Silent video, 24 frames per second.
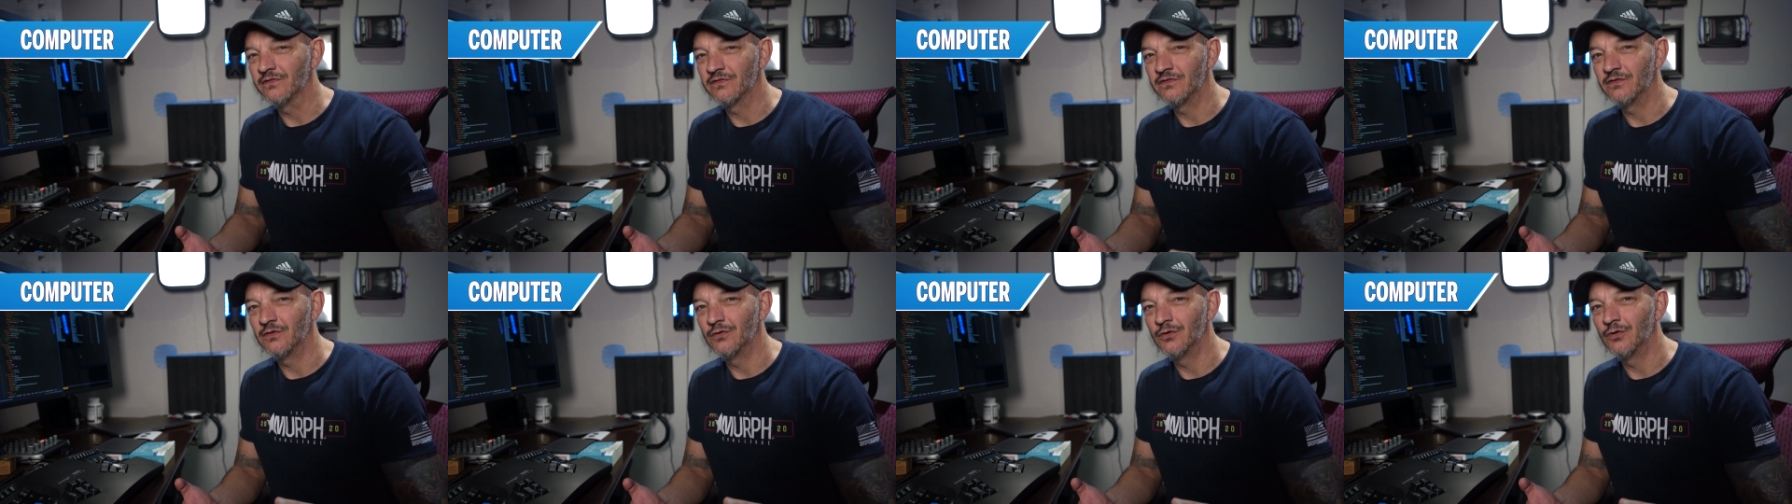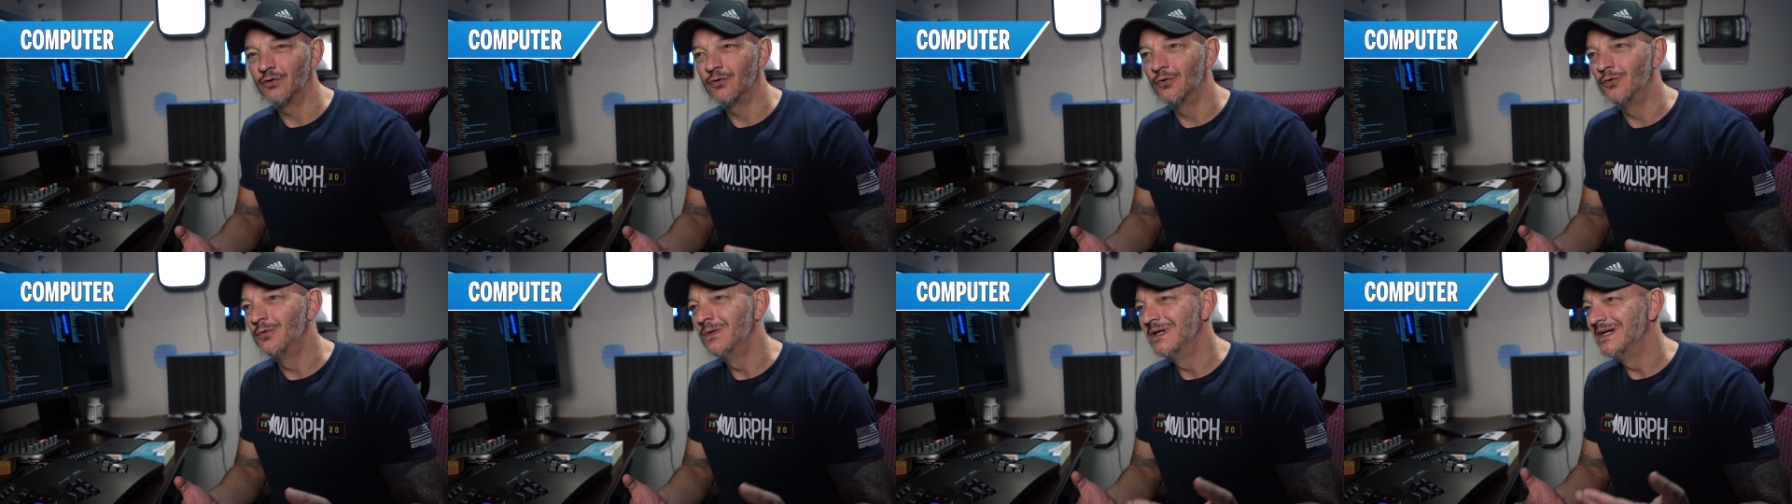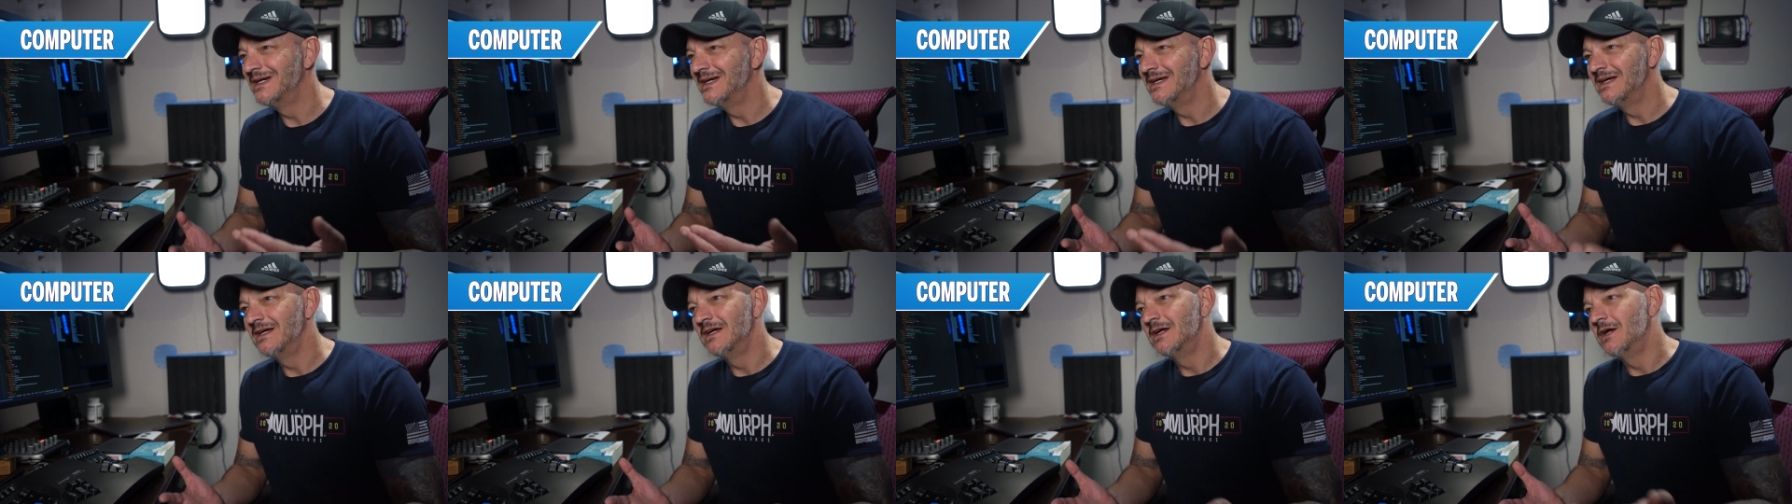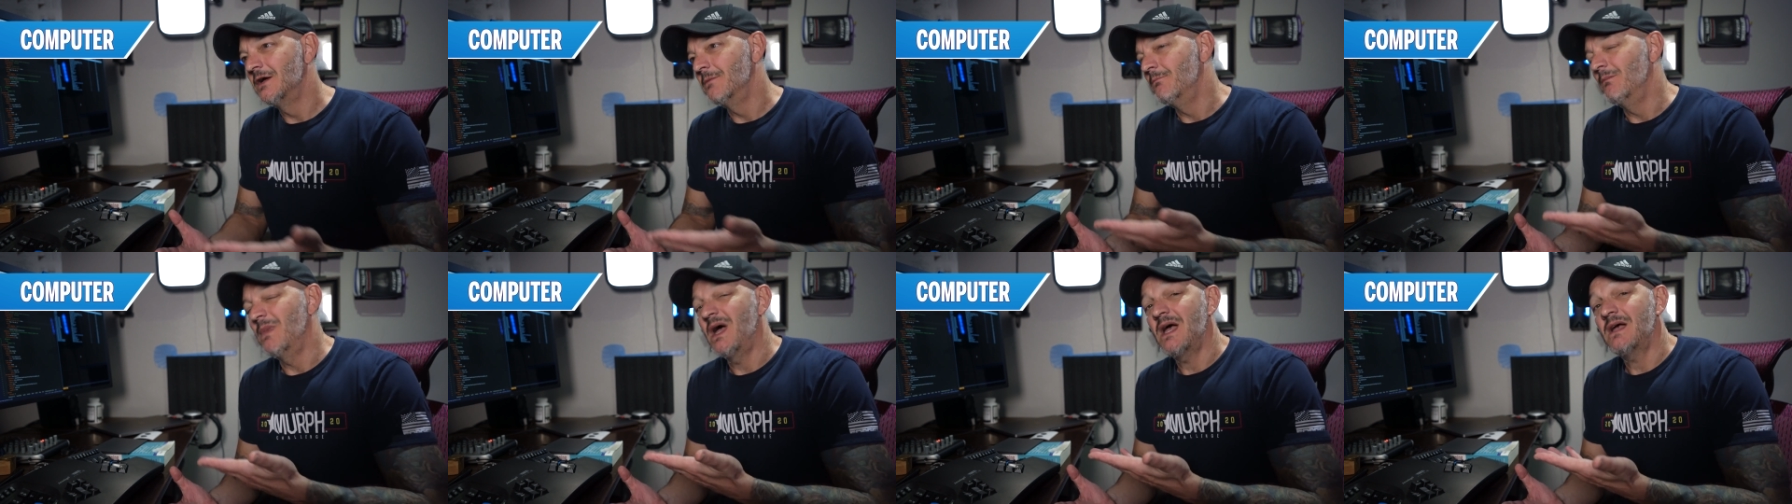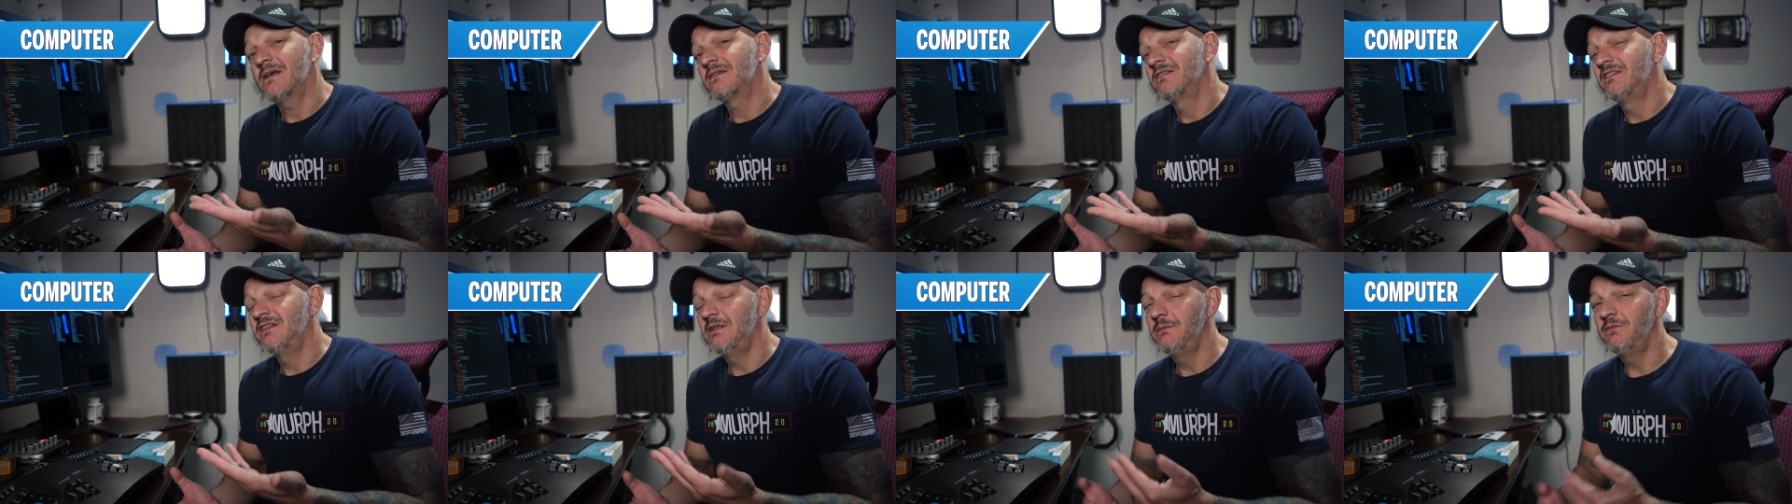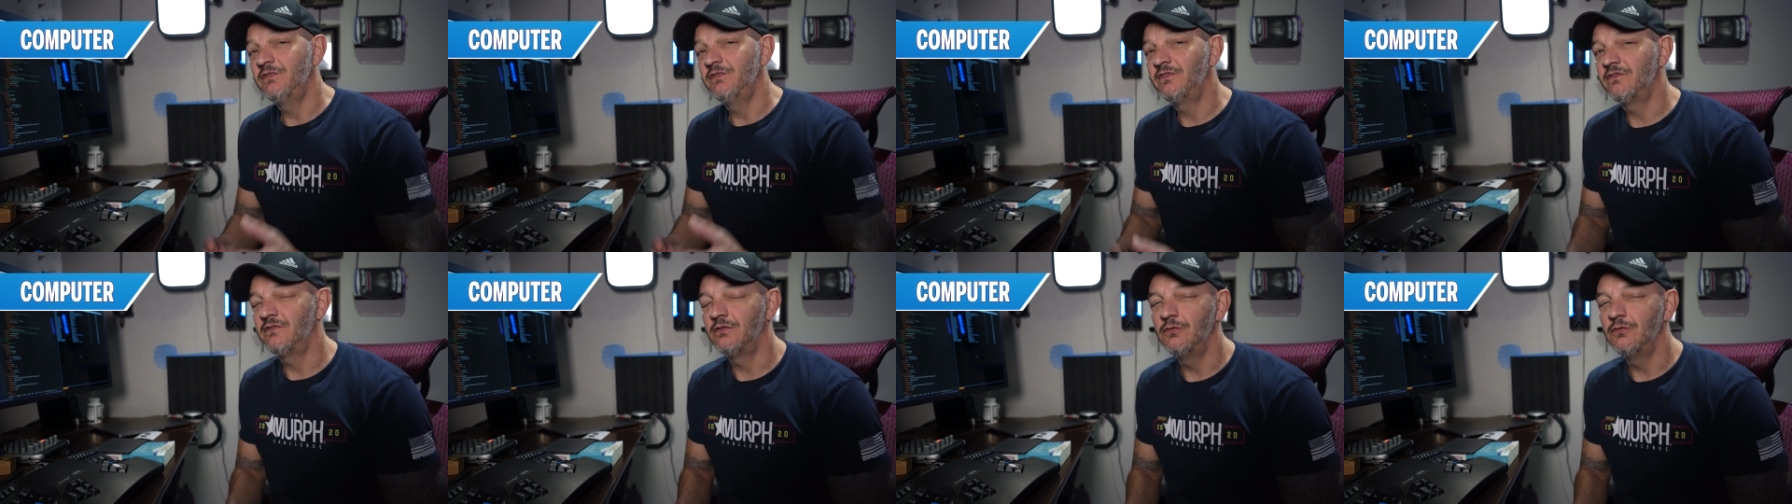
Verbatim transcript: So Mac seems